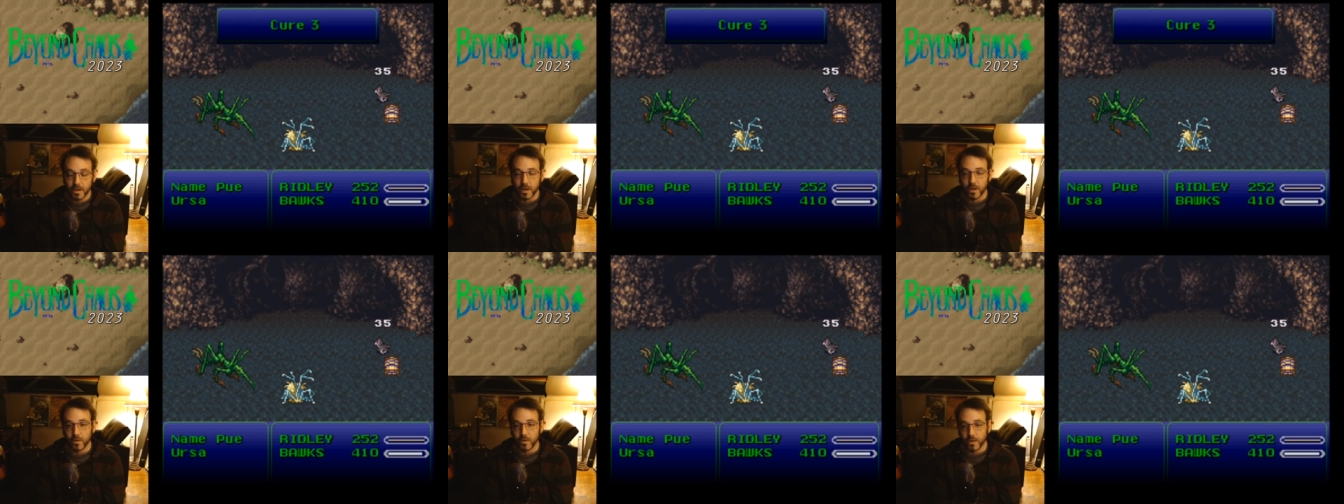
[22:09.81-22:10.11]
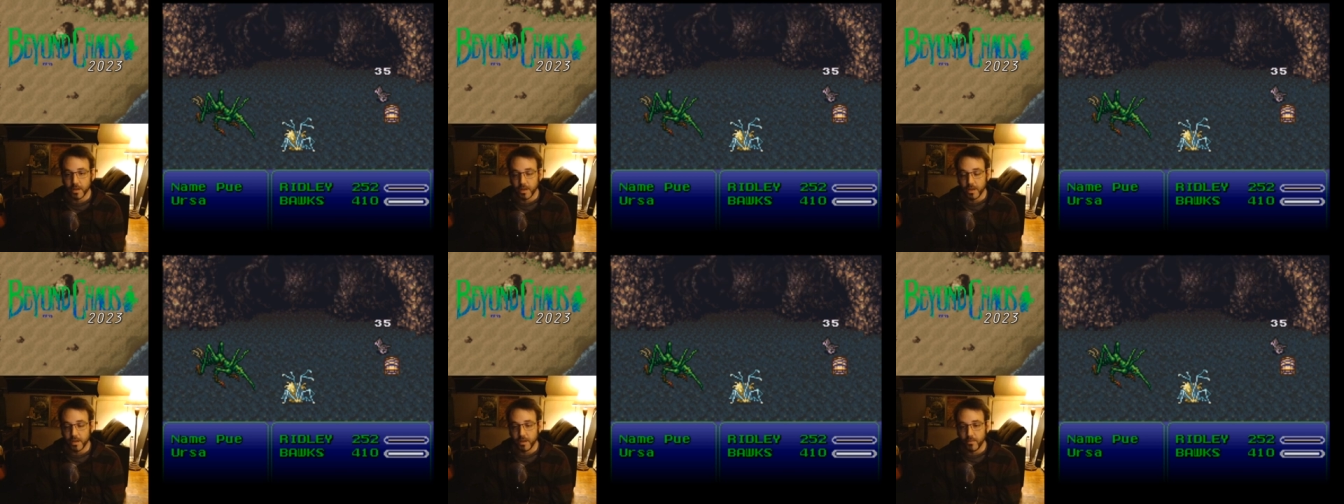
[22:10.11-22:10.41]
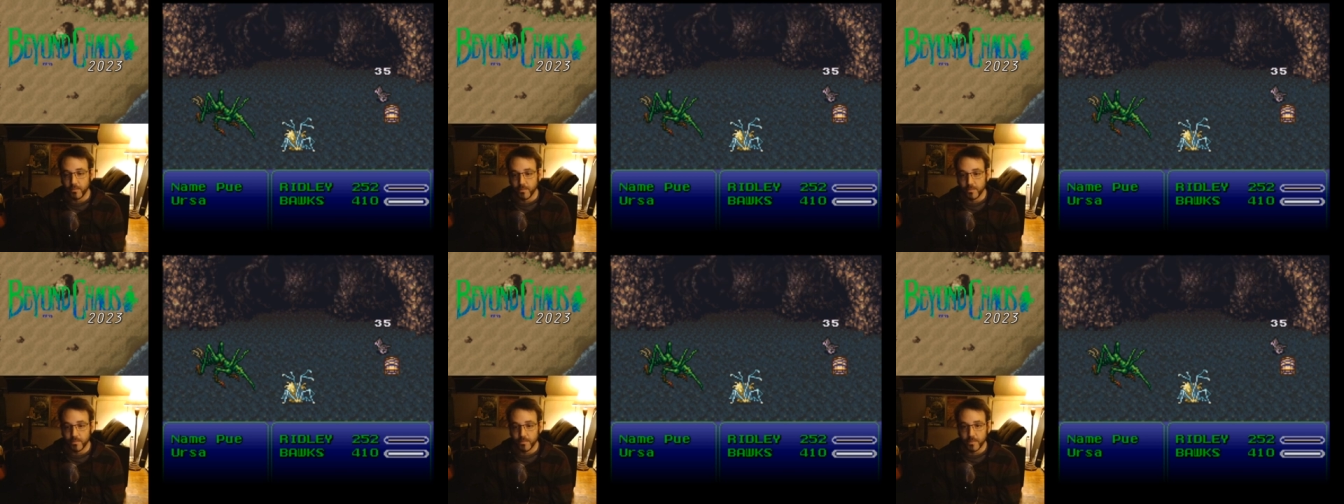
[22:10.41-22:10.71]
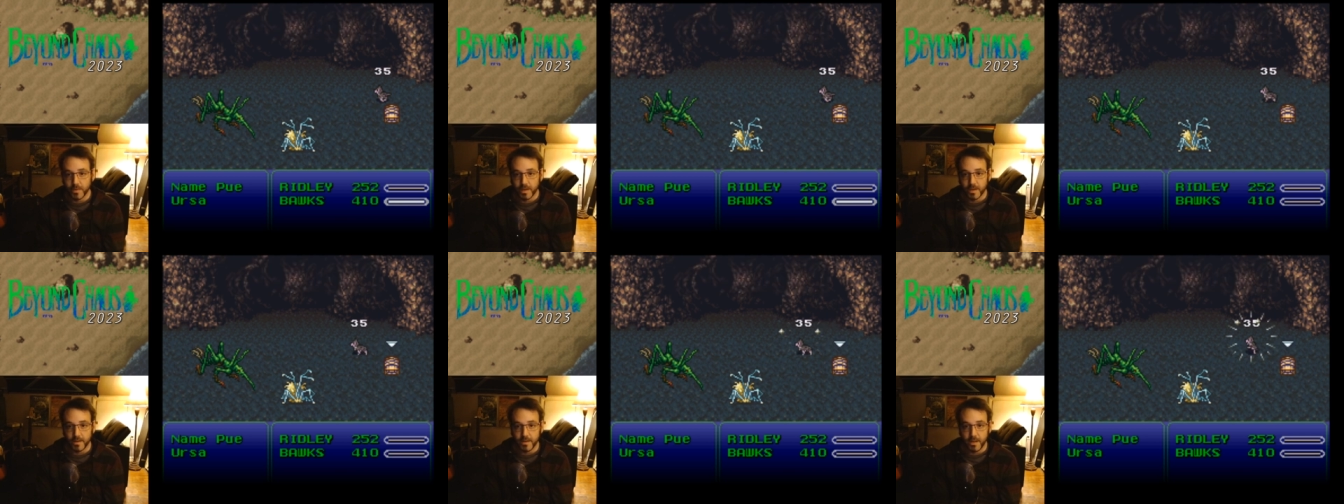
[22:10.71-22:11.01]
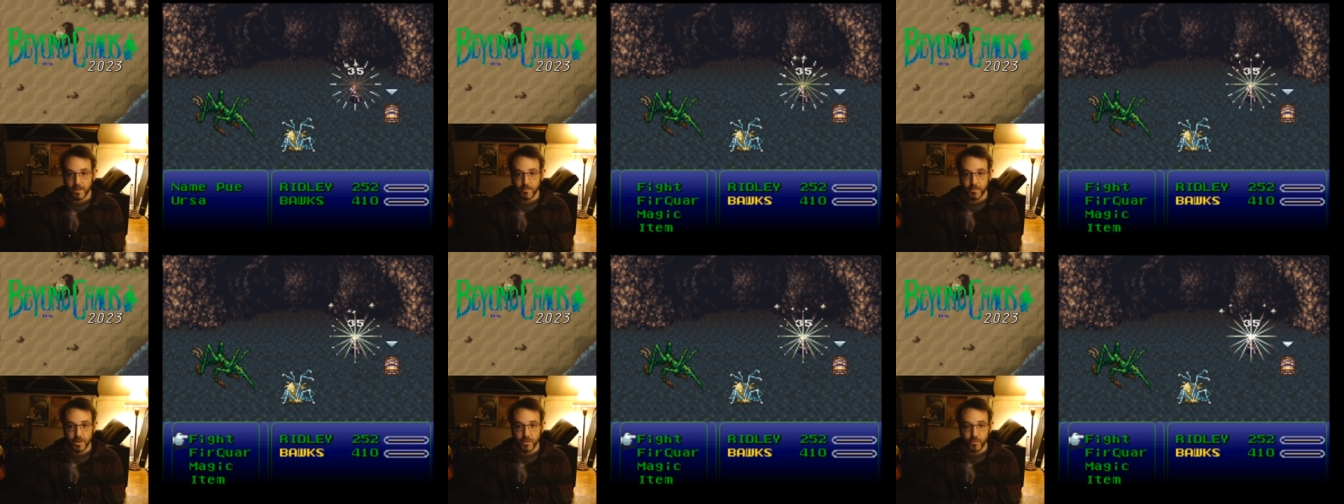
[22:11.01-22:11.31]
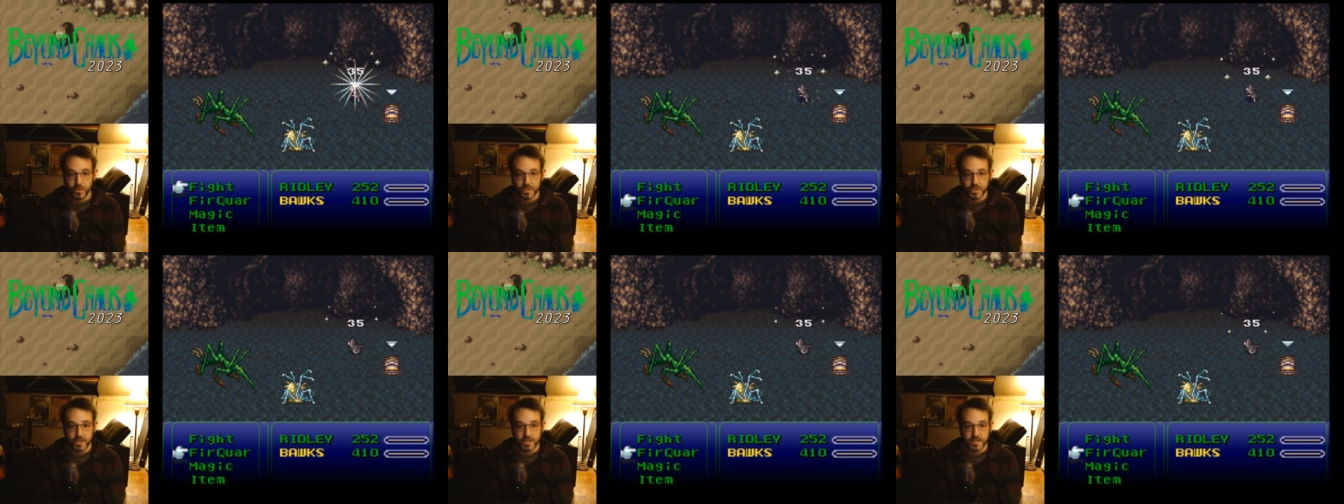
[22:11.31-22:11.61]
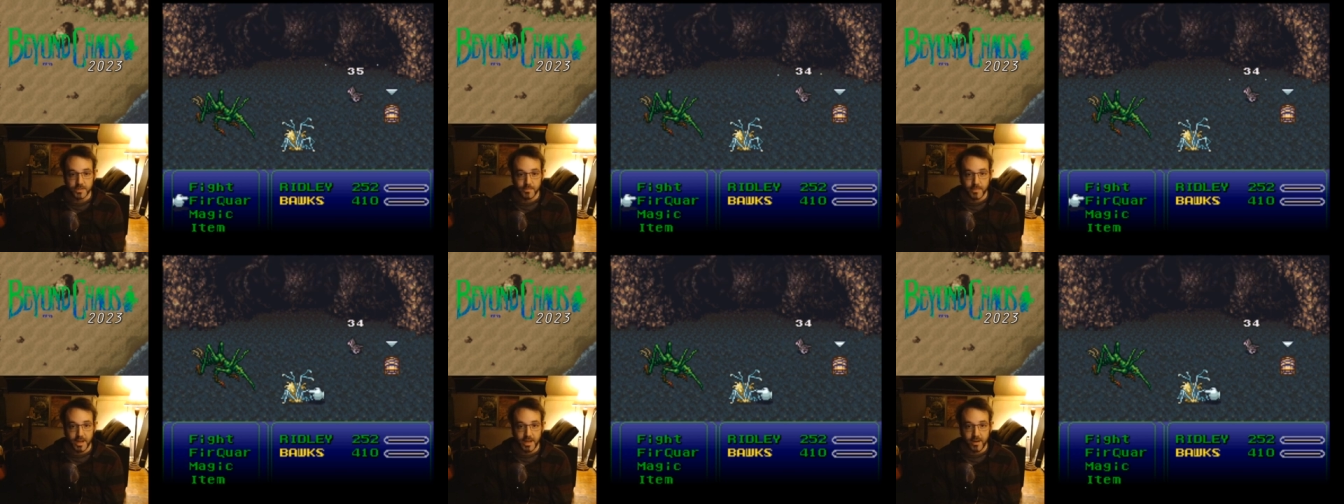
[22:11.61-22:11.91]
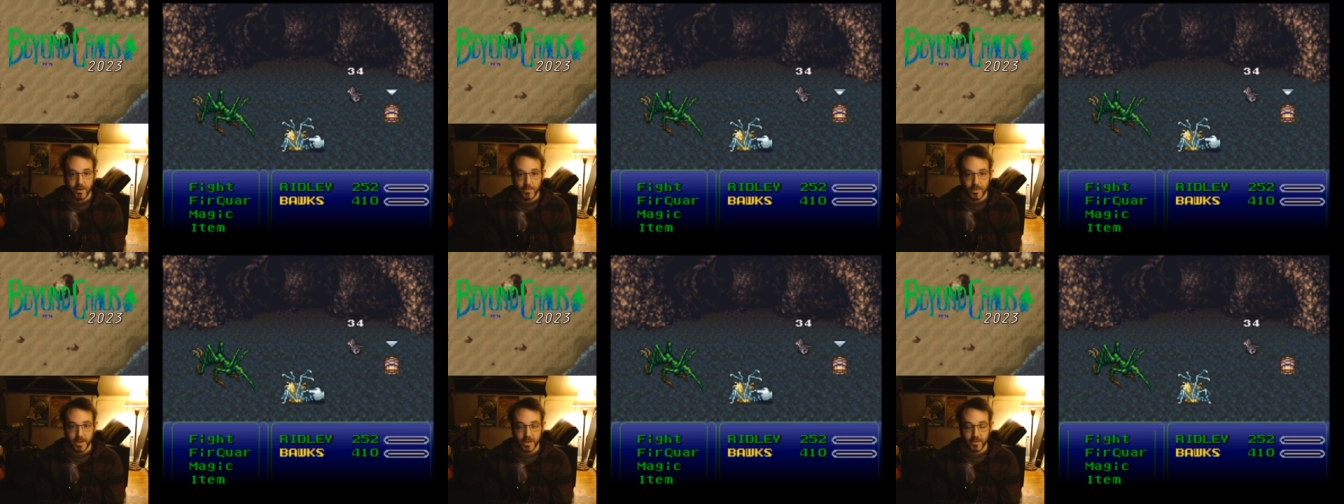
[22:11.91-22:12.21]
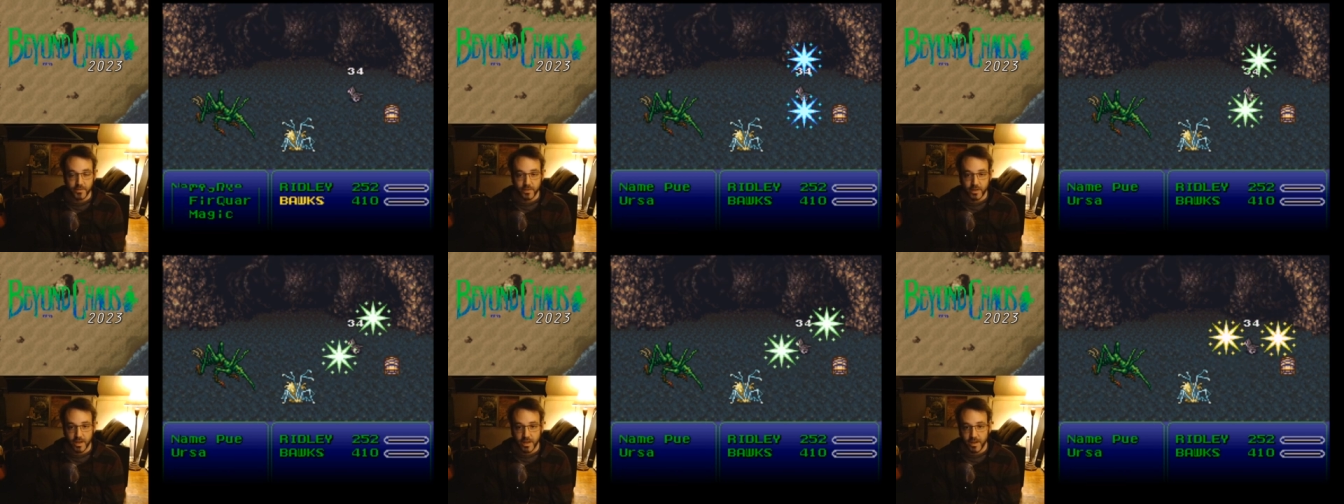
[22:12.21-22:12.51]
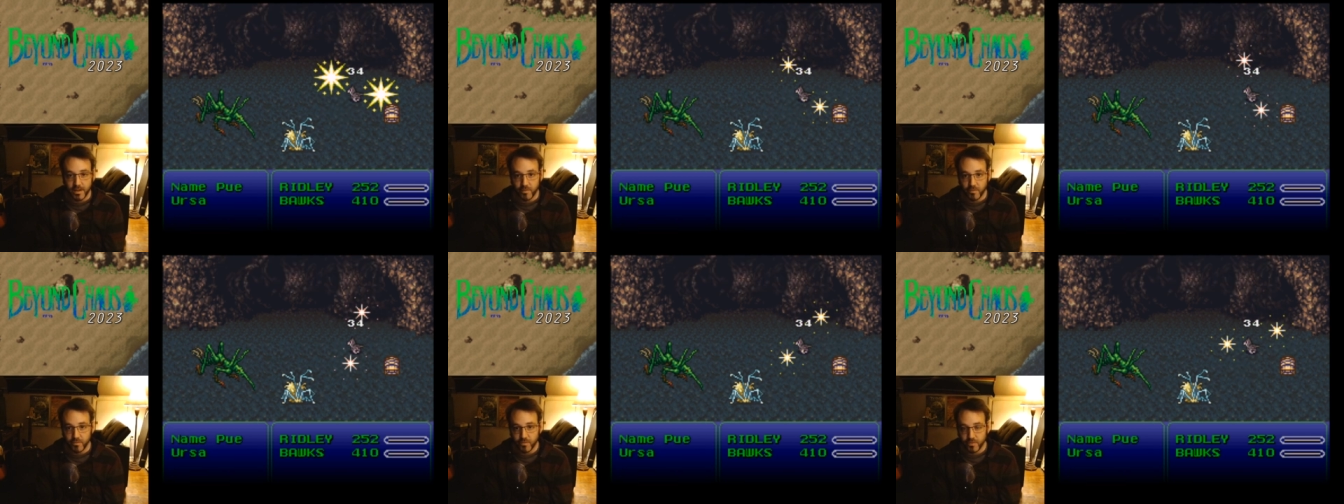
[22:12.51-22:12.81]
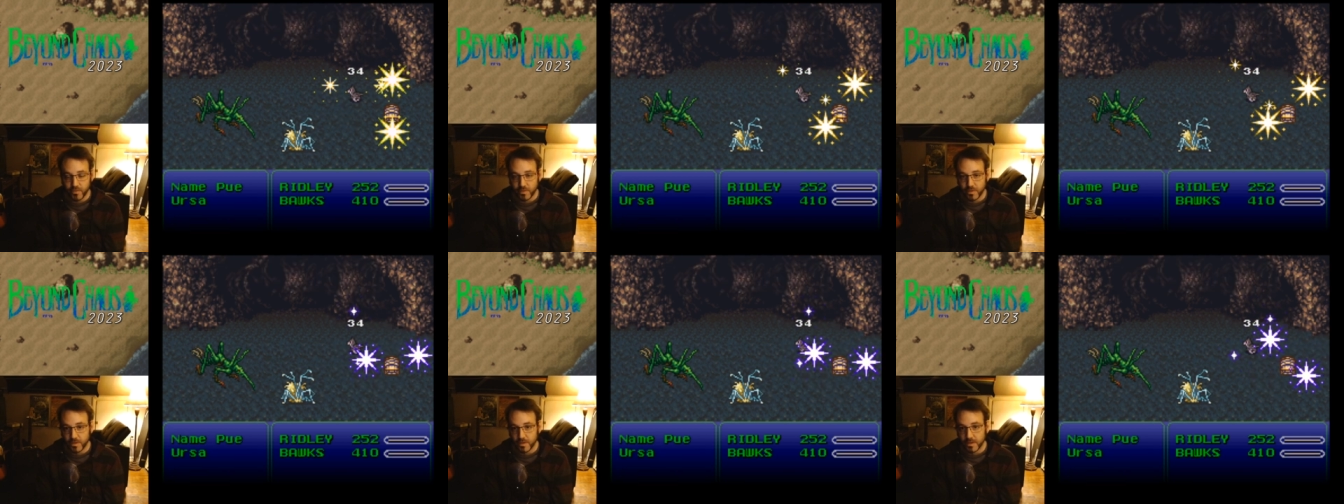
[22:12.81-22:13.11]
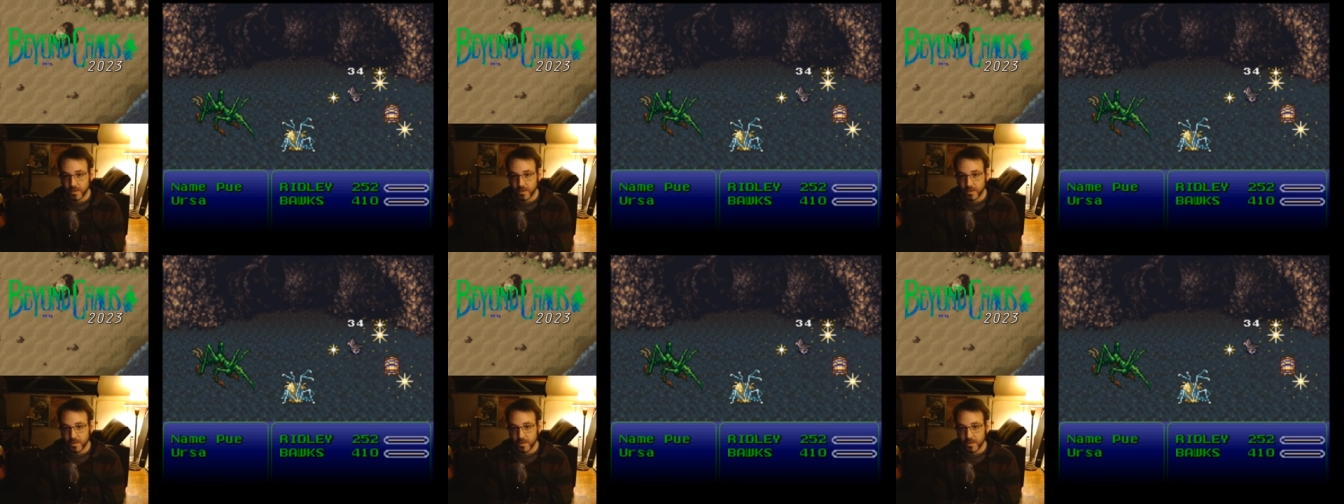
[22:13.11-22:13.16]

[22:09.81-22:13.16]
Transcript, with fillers: Oh, okay, you condemn me, which doesn't matter because I have